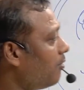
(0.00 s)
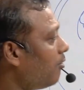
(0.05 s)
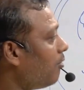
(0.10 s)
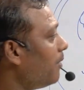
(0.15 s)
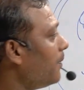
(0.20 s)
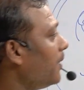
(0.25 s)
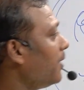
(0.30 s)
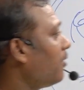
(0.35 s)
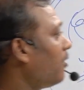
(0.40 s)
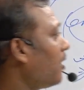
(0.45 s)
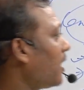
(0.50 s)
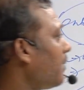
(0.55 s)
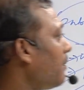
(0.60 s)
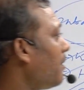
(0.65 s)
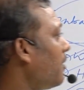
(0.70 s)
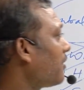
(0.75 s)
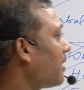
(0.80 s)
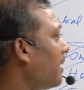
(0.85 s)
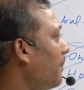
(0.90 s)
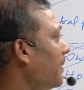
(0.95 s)
we will talk
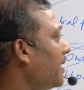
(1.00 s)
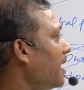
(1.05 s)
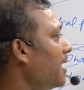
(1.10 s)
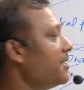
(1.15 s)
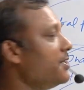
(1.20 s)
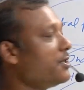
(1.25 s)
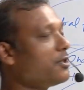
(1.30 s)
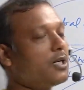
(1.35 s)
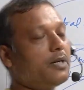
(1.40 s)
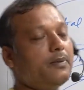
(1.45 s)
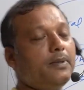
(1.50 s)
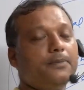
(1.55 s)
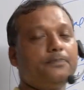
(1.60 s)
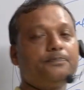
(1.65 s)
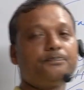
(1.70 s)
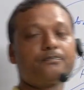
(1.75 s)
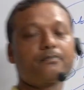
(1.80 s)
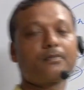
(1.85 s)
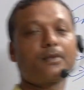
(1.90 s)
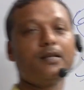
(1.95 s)
about capitalist economy.
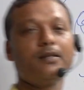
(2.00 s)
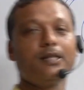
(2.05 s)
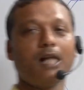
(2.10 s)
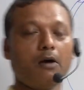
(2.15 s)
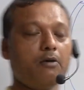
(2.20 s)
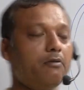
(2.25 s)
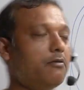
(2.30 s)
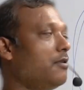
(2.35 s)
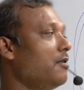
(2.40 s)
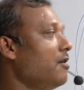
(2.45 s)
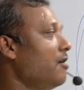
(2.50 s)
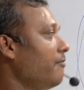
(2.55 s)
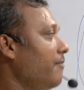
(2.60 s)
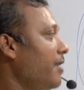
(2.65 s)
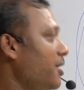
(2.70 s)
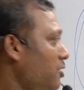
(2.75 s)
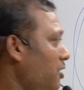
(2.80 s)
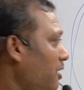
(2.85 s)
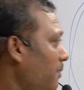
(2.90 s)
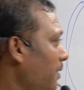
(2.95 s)
Now,
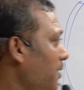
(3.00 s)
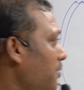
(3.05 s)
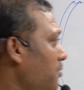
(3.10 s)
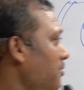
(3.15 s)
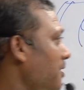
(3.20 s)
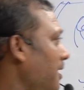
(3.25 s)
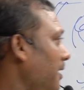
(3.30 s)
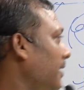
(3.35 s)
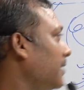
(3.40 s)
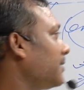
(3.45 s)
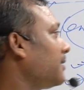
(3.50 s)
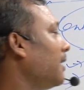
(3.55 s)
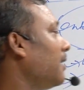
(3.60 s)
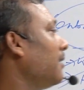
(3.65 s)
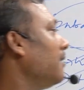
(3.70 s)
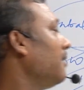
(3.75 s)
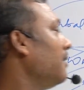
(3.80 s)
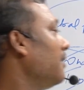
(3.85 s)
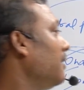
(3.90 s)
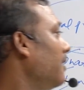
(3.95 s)
first of all, you should understand
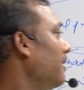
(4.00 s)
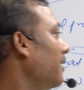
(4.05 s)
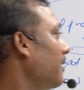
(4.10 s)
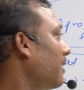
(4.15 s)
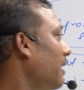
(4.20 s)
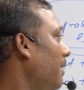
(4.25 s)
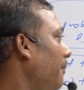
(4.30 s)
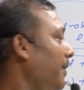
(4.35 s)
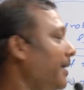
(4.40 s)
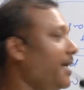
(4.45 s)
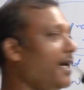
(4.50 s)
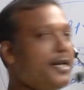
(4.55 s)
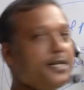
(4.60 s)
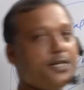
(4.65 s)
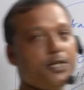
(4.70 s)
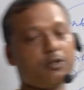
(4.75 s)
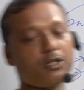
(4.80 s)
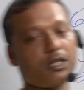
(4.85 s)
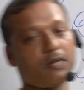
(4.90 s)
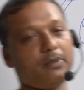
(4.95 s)
capitalist
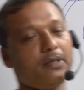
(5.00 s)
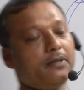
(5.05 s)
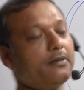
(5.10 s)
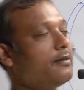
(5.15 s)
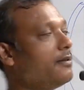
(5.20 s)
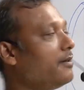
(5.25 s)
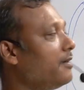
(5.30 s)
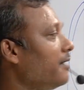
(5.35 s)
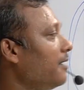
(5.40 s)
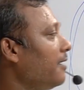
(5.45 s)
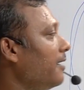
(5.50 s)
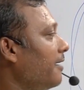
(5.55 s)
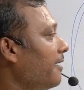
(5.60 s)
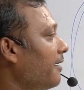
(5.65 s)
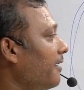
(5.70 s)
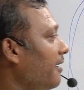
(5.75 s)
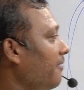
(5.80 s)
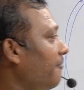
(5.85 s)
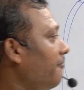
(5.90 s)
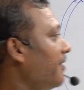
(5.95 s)
economy.
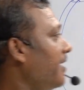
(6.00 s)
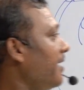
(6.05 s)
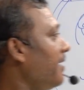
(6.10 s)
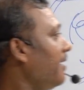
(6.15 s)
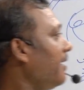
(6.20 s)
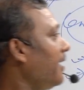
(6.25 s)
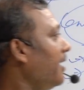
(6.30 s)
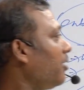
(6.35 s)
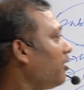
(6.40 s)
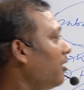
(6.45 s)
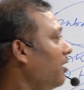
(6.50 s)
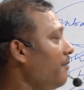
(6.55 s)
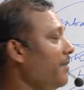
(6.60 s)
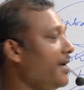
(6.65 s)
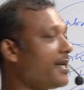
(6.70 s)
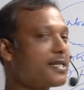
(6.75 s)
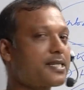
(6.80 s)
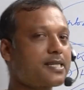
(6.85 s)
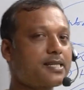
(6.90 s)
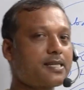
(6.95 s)
Different economic